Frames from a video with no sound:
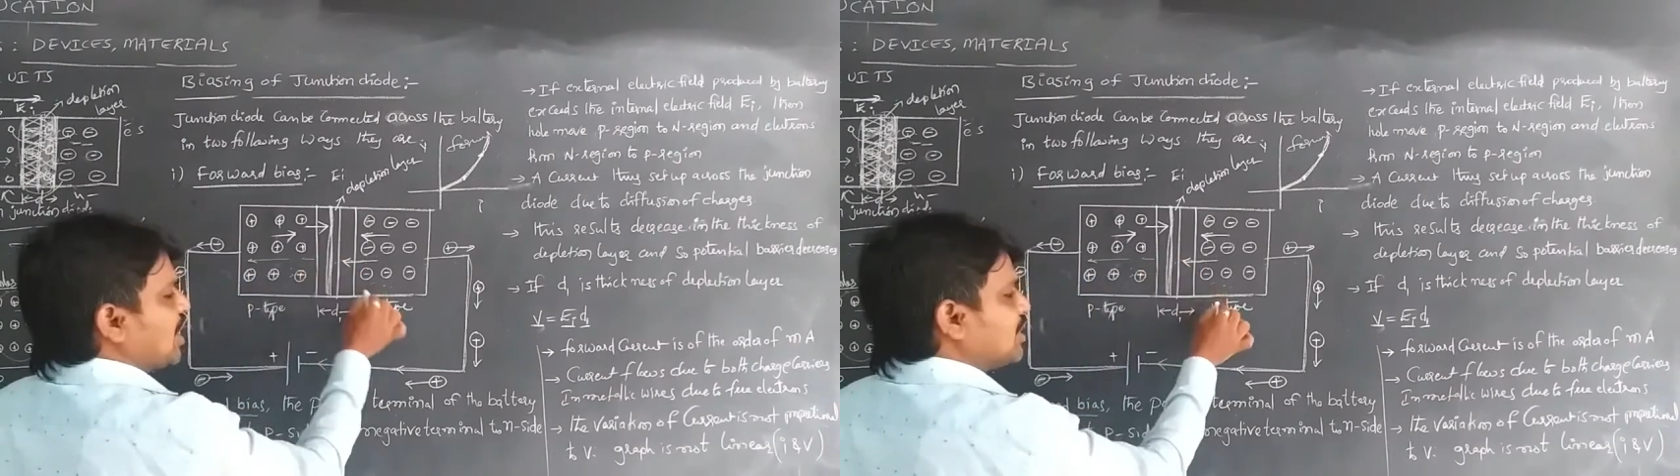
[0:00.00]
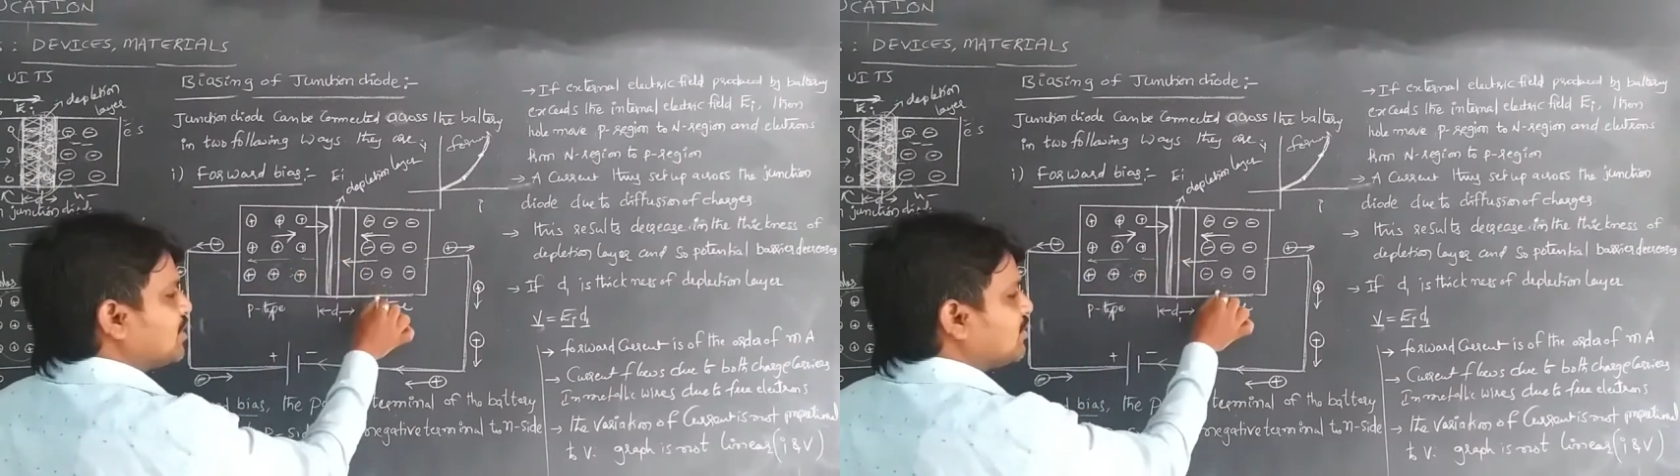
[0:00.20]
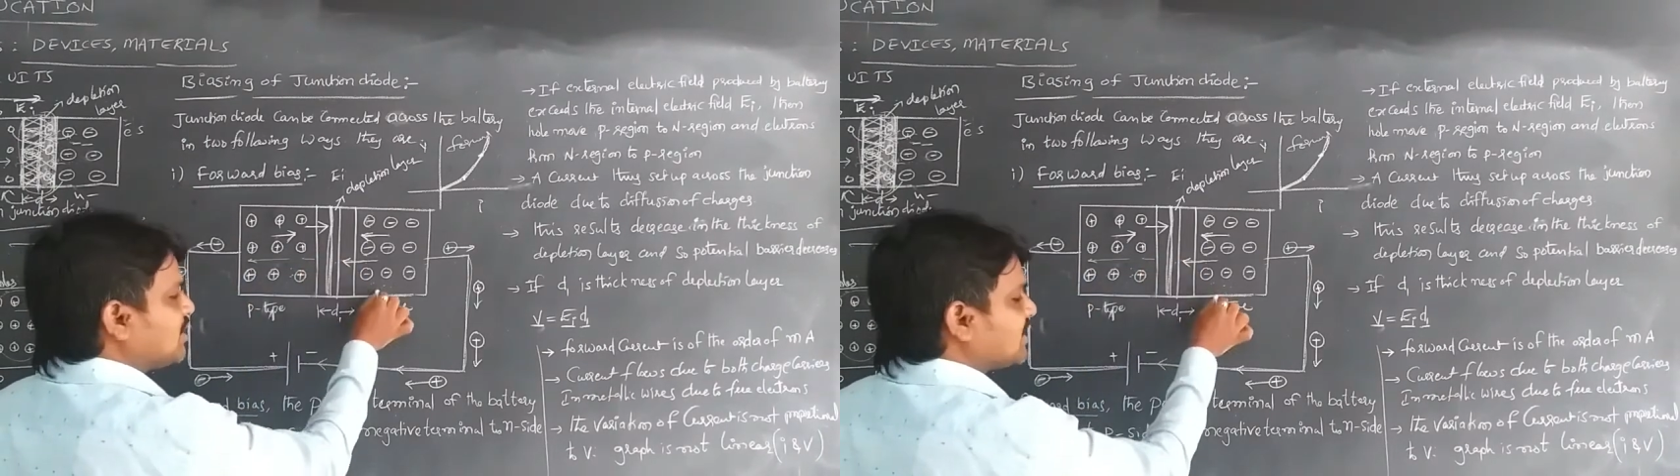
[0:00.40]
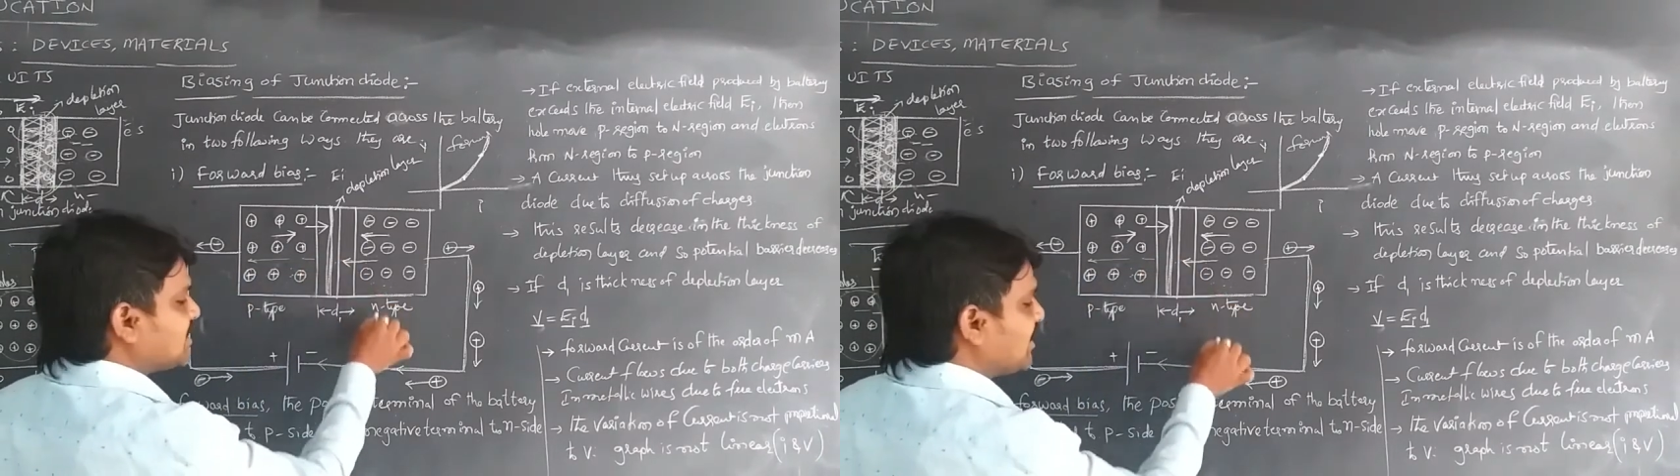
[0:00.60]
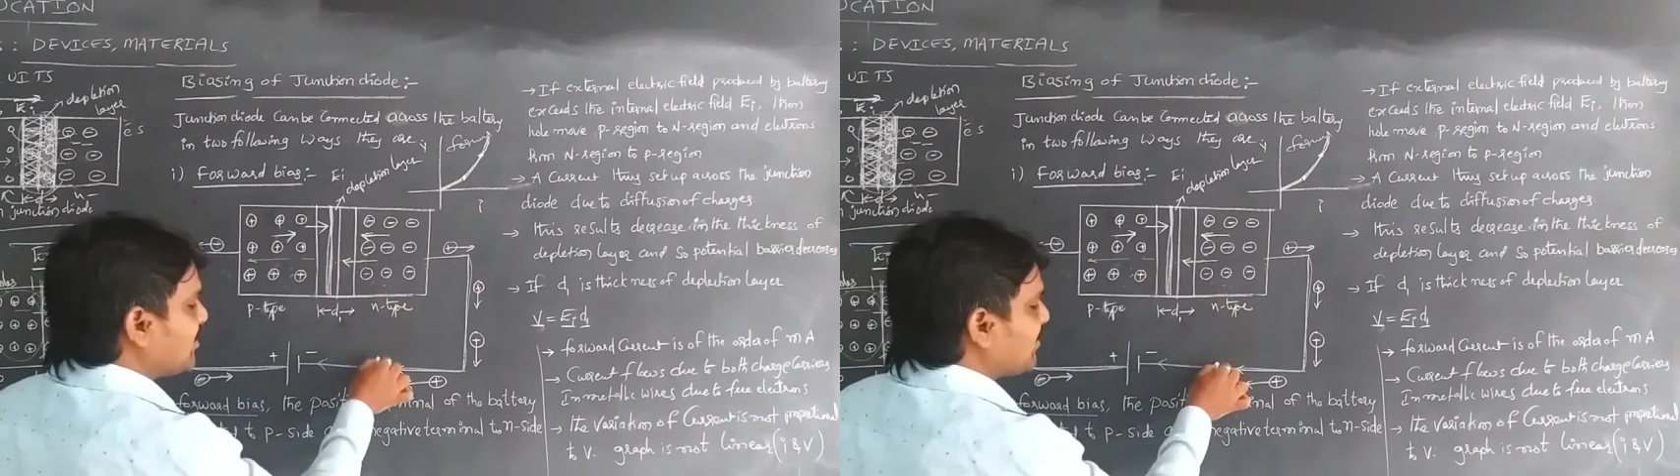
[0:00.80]
Due to the
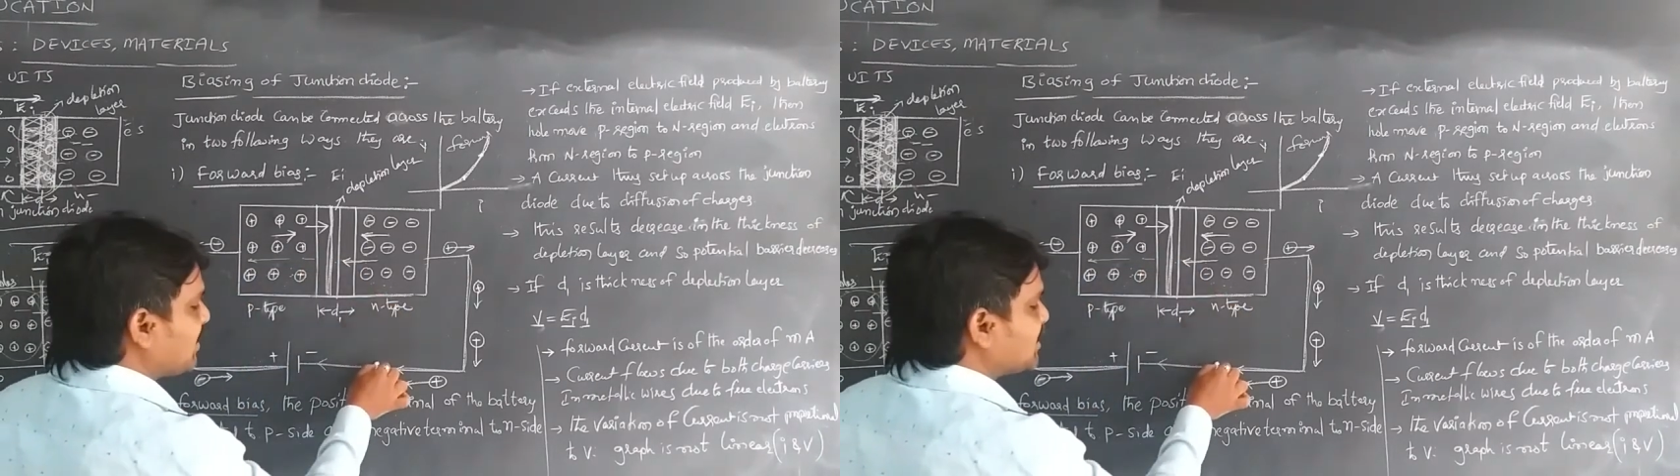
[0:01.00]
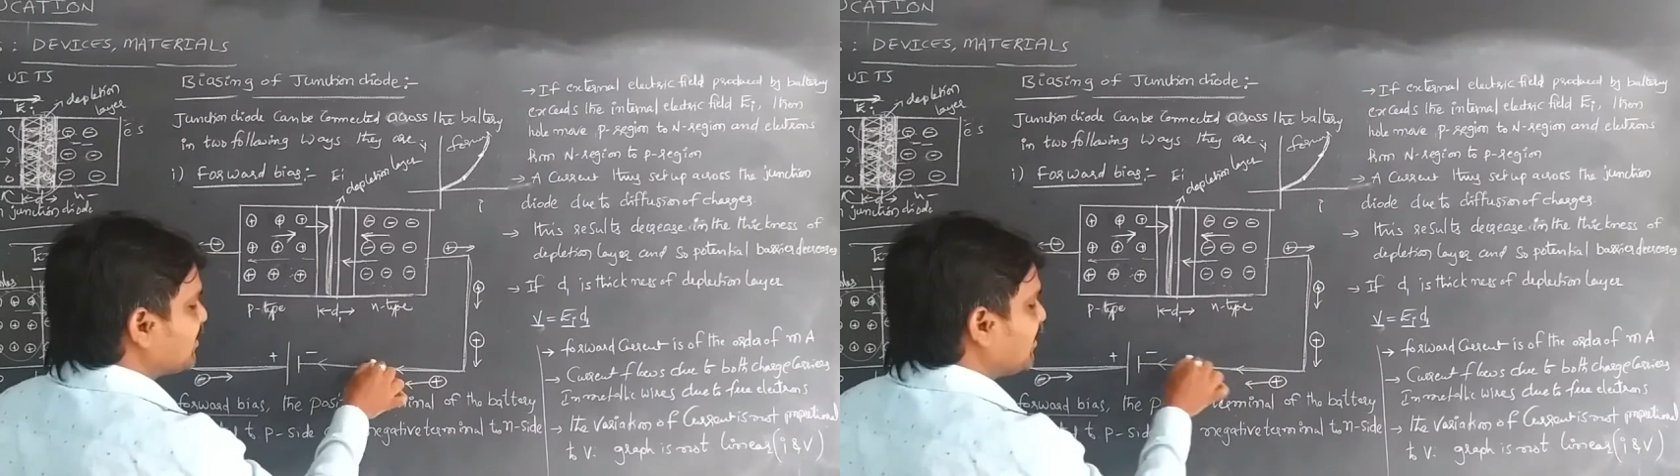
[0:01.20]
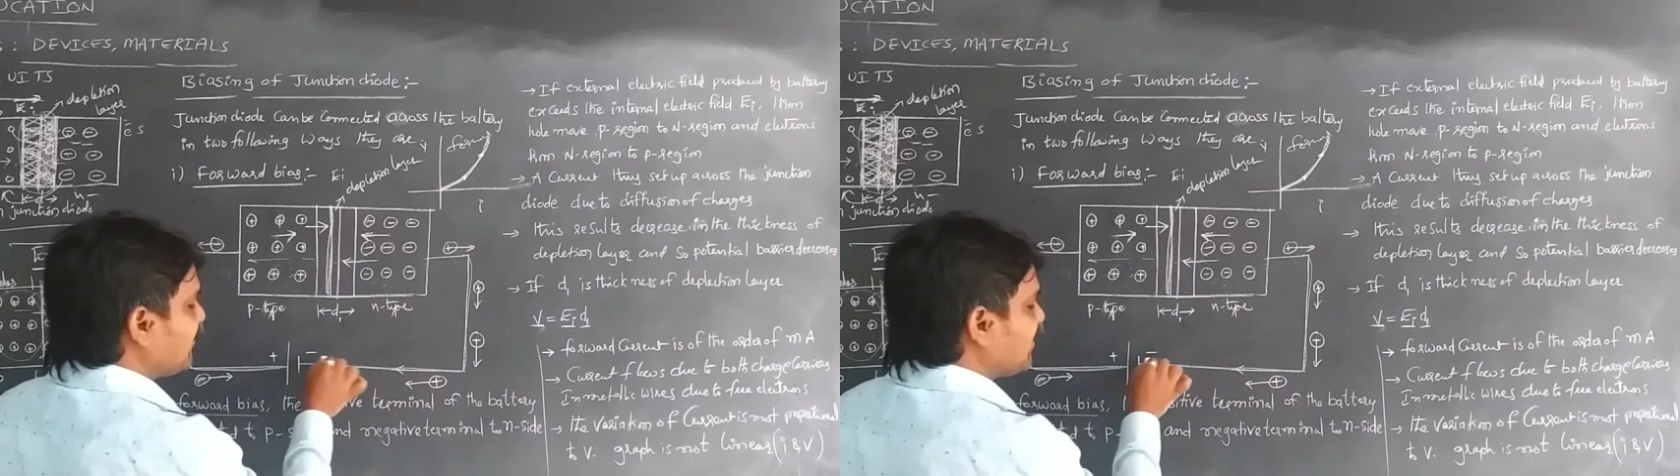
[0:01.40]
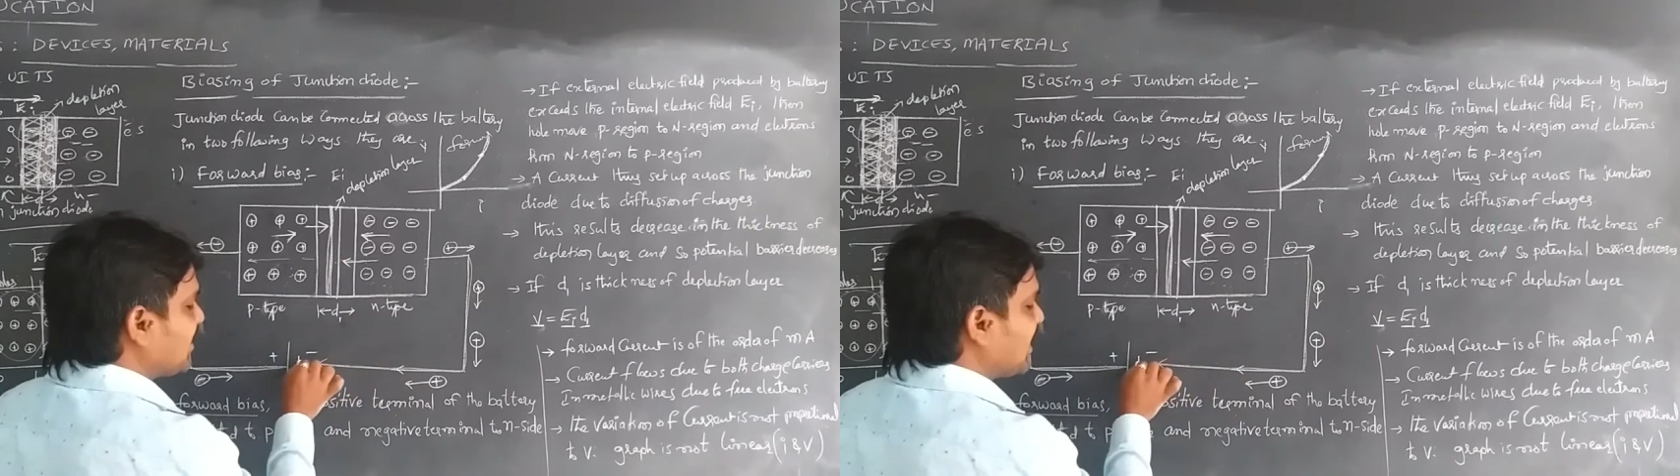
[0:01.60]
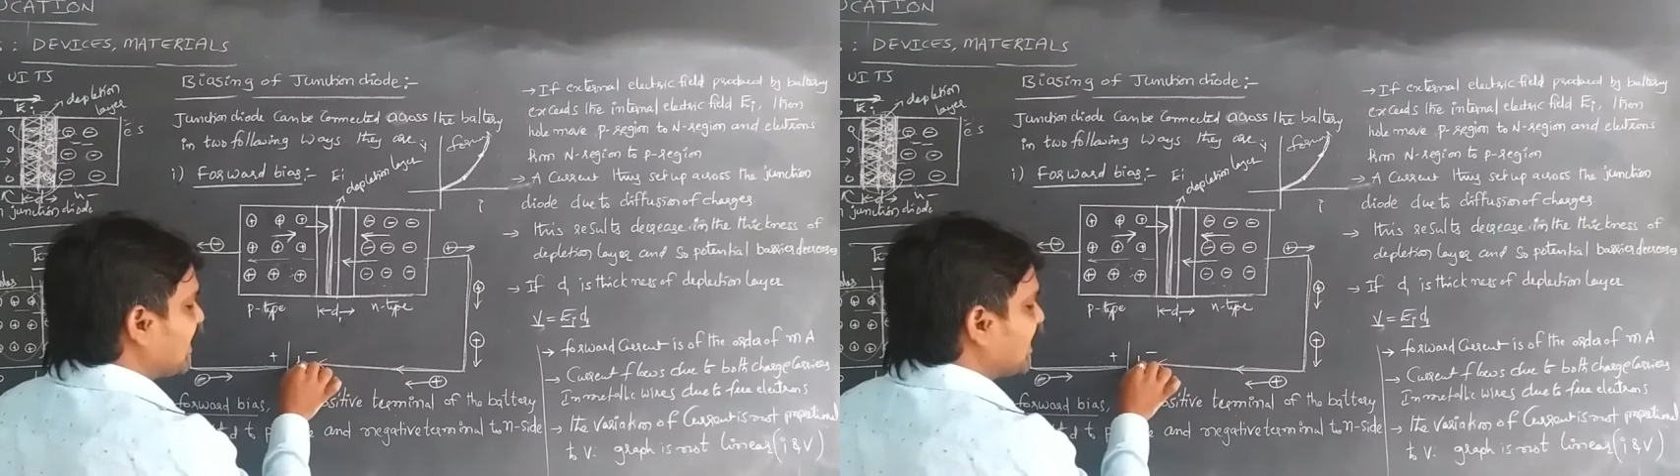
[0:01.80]
same repulsion between
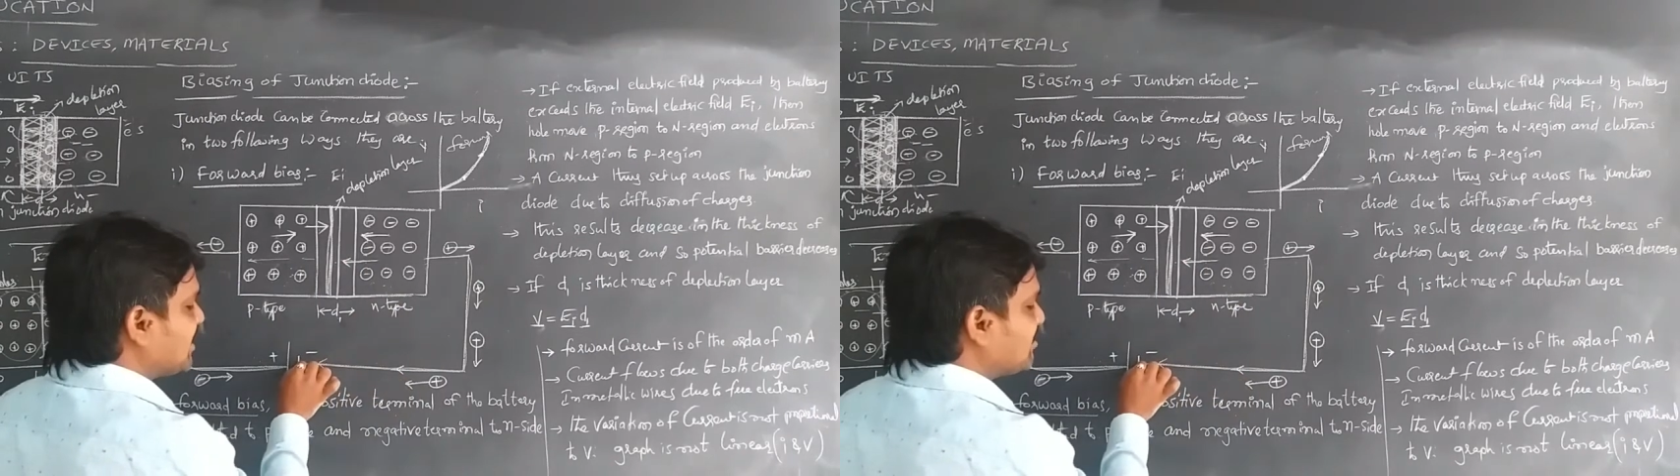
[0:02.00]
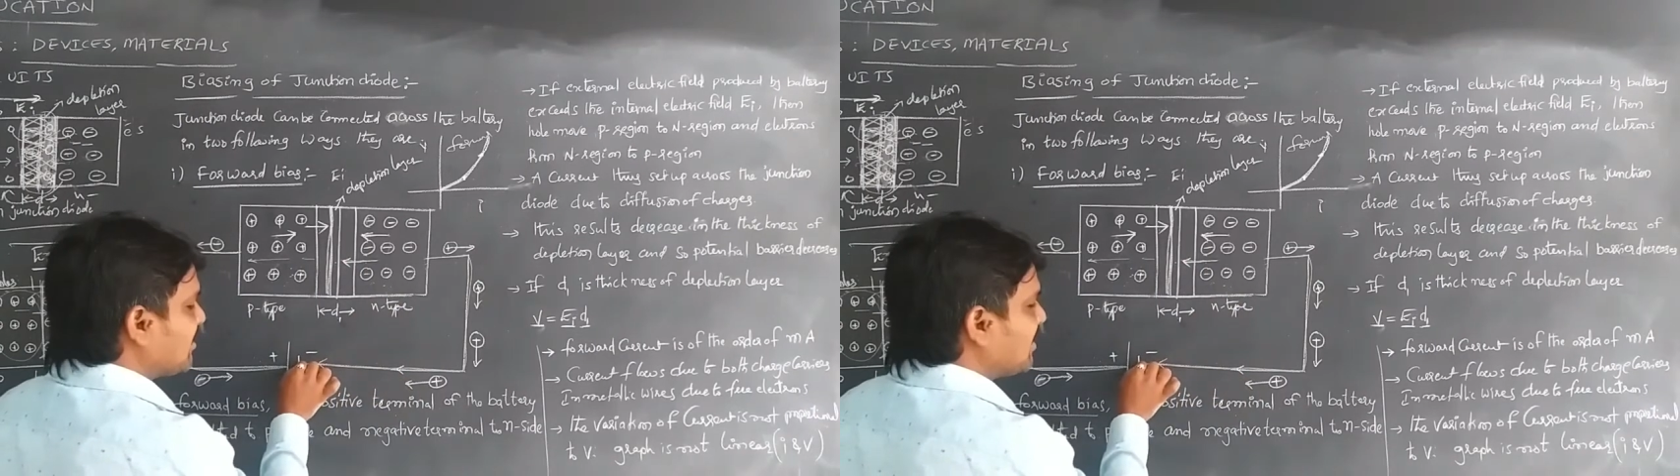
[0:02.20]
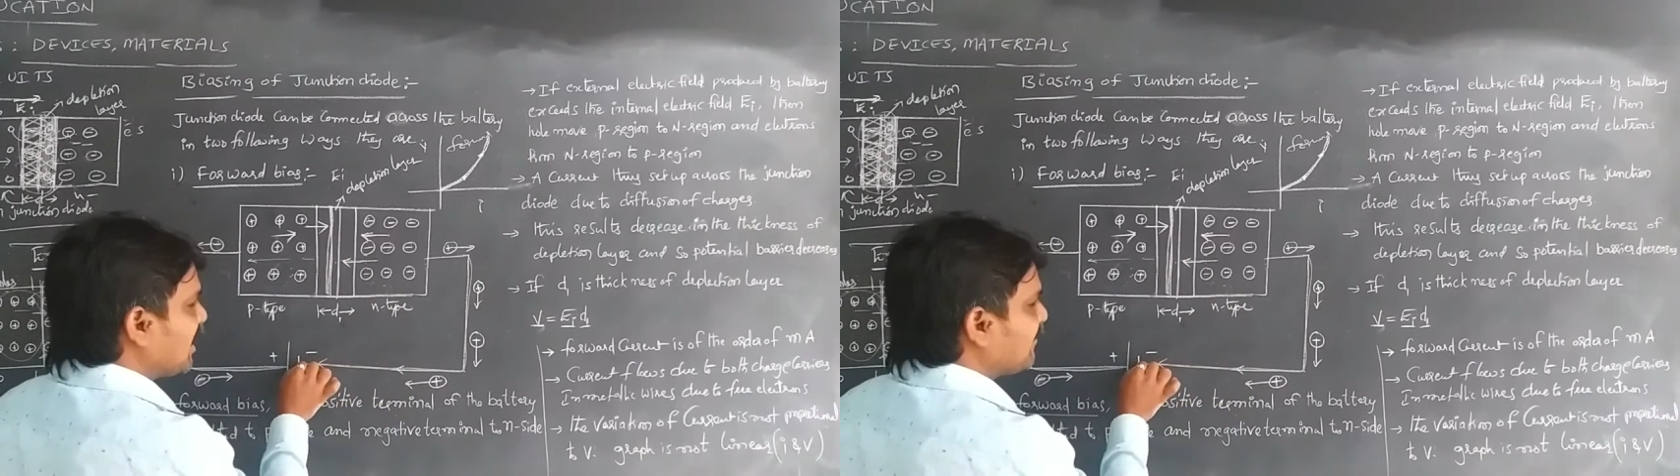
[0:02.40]
the negative terminal